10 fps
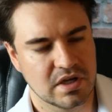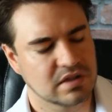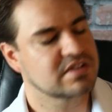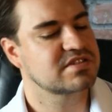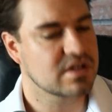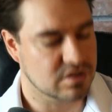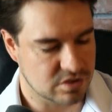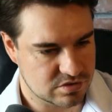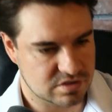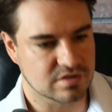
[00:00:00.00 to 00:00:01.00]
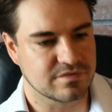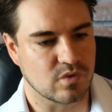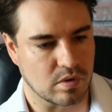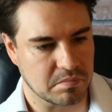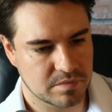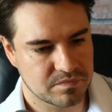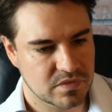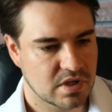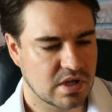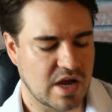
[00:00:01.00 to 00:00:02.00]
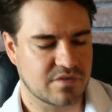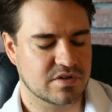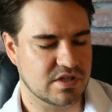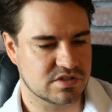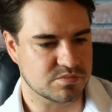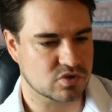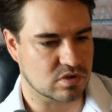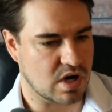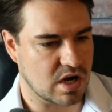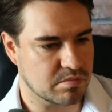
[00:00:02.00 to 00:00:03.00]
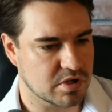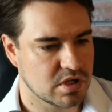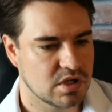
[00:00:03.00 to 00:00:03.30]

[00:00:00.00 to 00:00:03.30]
Let's say they're using the form. After they subscribe,